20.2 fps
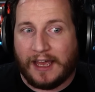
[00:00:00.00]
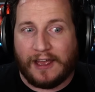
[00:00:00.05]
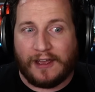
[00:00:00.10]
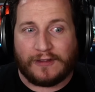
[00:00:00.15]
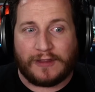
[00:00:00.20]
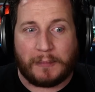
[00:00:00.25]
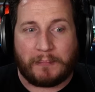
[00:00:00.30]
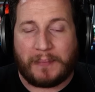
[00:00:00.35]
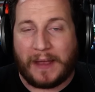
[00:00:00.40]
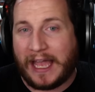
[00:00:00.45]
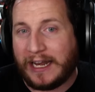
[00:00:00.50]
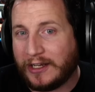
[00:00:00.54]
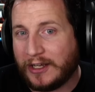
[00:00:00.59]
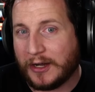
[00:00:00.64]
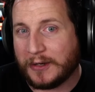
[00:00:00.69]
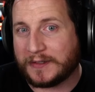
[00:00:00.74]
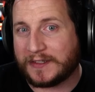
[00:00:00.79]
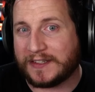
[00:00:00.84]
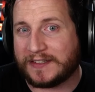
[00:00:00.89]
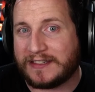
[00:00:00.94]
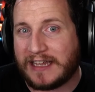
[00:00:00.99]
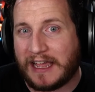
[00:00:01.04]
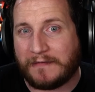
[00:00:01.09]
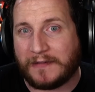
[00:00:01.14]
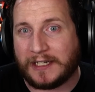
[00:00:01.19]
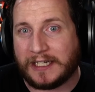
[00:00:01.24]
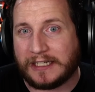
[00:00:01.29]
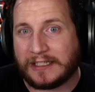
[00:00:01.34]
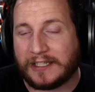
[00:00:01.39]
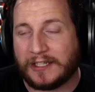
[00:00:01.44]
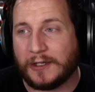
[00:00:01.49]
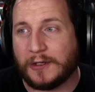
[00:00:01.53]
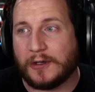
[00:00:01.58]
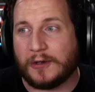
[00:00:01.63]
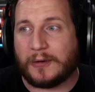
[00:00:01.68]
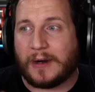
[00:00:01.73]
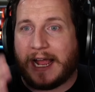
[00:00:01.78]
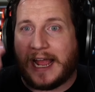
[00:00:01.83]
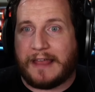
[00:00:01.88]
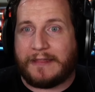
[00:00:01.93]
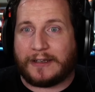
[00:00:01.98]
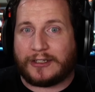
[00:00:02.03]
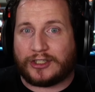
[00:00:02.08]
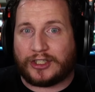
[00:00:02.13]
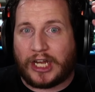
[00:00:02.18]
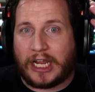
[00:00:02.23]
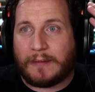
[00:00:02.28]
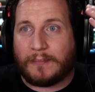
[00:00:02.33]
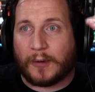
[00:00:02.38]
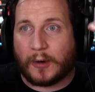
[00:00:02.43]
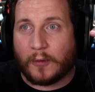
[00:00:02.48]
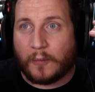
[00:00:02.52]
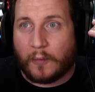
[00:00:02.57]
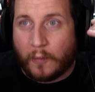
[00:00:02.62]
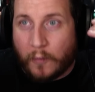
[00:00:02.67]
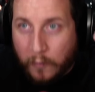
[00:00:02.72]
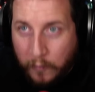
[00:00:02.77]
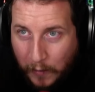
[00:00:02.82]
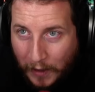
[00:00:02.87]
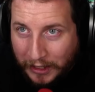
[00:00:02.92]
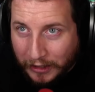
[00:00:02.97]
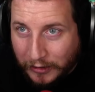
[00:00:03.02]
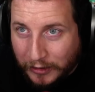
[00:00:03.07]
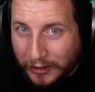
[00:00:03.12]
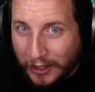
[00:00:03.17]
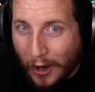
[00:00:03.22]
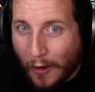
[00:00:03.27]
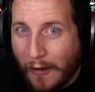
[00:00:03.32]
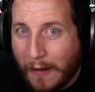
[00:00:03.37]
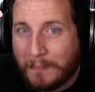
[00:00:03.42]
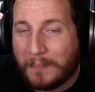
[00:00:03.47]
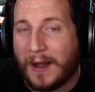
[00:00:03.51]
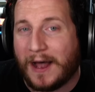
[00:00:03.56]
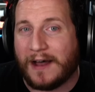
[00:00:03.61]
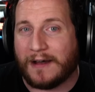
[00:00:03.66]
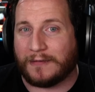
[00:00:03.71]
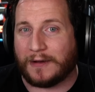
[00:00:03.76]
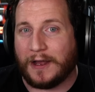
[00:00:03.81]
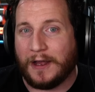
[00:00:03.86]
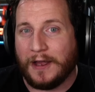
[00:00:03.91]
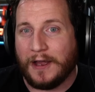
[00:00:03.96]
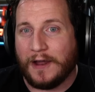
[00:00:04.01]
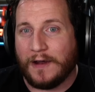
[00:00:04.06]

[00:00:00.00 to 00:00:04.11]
the bed goes to seventy-two and the chamber will go above